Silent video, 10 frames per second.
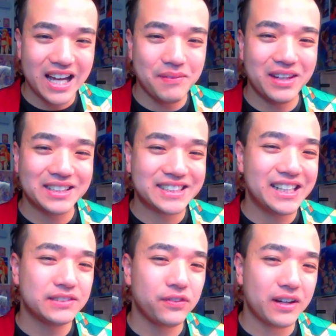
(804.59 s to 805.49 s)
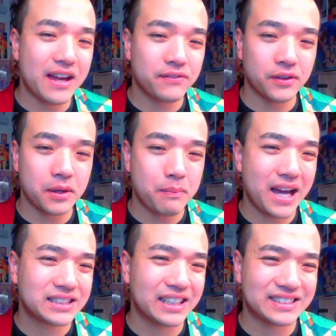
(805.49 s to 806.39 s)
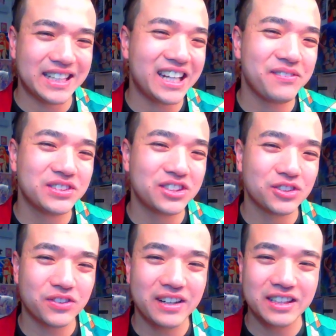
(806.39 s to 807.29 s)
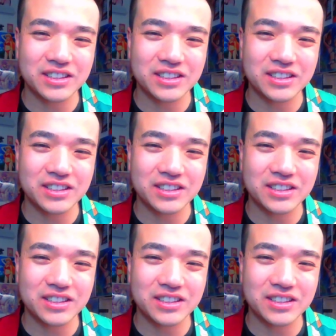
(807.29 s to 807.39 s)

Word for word: I mean, I said this for for the past like ten episodes already,